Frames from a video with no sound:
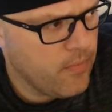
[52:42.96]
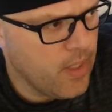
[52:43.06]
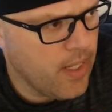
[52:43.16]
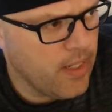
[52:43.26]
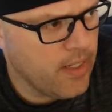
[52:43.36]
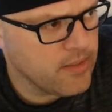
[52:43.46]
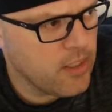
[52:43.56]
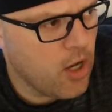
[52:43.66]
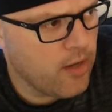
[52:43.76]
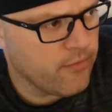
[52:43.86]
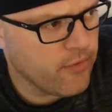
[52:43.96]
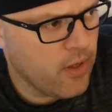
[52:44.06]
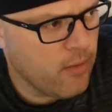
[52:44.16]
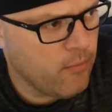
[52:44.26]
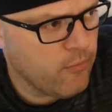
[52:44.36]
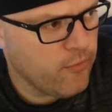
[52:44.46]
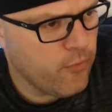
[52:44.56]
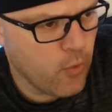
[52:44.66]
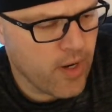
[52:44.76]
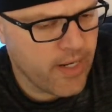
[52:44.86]
It has gone from
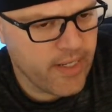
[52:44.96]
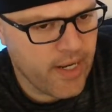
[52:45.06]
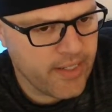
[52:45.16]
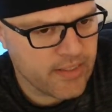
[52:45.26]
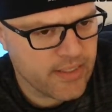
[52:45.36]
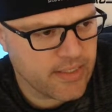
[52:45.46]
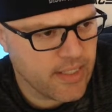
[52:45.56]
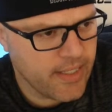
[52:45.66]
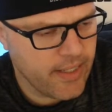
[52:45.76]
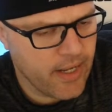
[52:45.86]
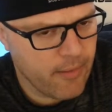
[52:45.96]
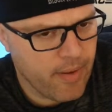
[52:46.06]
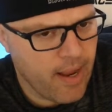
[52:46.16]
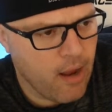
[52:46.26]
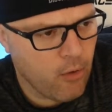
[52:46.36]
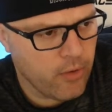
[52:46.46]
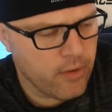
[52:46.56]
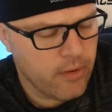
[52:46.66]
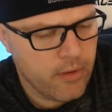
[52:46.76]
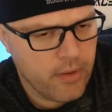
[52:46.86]
$4.99 to $6.99 a pound
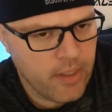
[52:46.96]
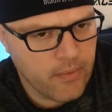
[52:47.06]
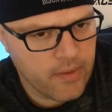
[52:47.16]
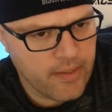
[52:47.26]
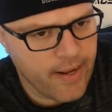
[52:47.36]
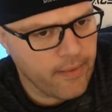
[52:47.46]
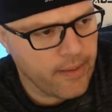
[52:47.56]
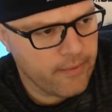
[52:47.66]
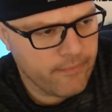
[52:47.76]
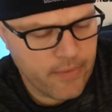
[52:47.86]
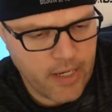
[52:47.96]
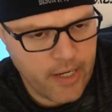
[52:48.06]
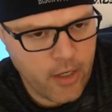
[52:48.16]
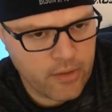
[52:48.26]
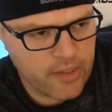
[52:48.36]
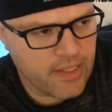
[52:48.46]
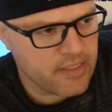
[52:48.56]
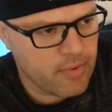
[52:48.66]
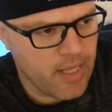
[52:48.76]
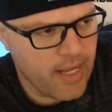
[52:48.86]
in the deli. And I know that they
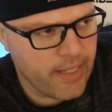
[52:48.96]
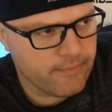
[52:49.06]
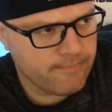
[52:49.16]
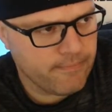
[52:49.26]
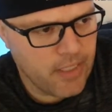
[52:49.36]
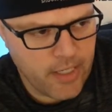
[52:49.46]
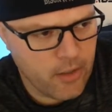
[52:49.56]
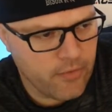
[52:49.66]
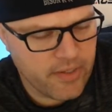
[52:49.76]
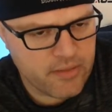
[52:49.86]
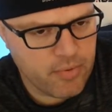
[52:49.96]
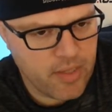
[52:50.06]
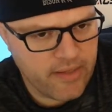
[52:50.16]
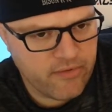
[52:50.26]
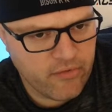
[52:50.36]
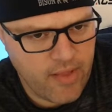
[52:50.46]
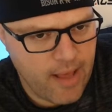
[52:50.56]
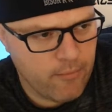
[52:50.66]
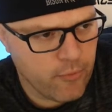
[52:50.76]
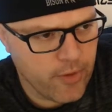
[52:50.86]
supply it, and I know that it's supplied
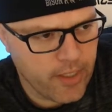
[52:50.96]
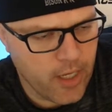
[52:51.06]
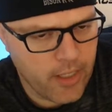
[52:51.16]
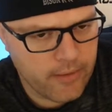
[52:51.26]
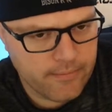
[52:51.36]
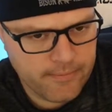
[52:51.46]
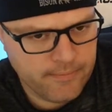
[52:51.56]
slab pre-cut.